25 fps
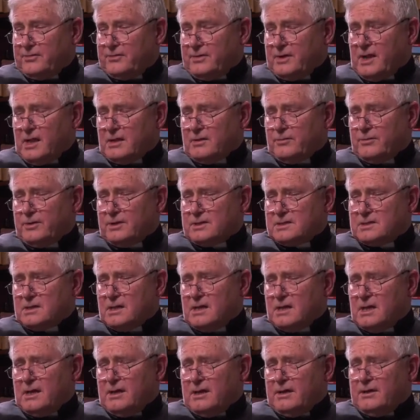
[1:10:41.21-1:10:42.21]
In other
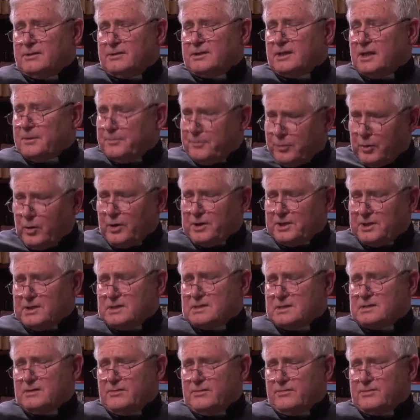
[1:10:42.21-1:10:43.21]
words, the
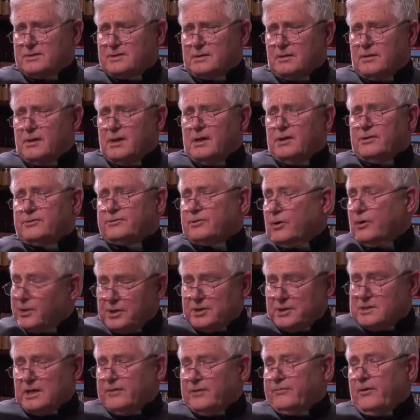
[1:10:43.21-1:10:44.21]
importance of throw
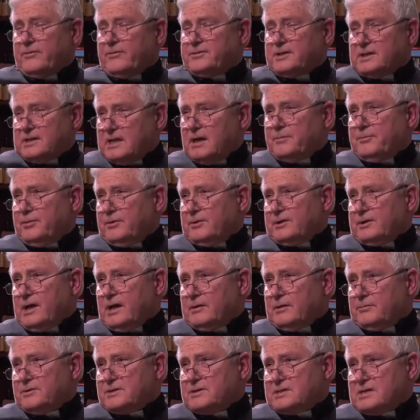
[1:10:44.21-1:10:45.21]
yourself off the temple.
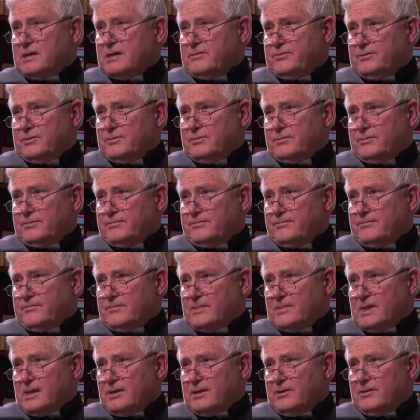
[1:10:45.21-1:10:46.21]
God will save you,
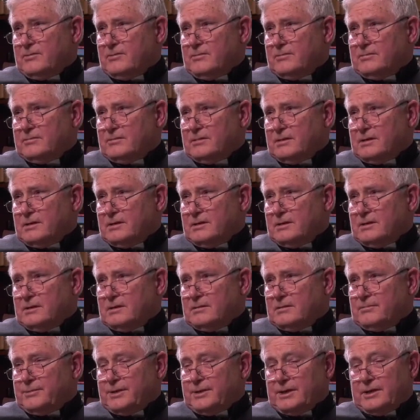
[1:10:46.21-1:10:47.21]
you know,
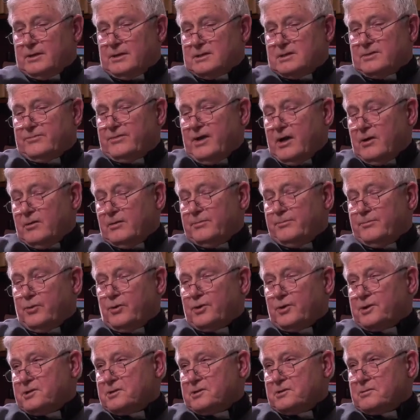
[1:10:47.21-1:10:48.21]
because of how
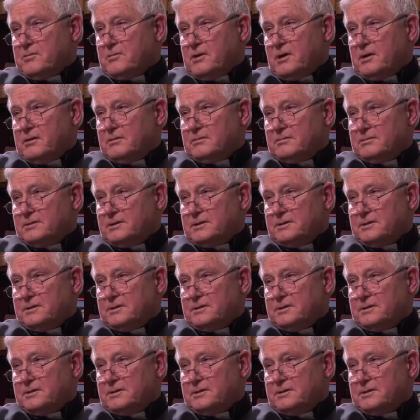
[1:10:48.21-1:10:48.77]
important you are.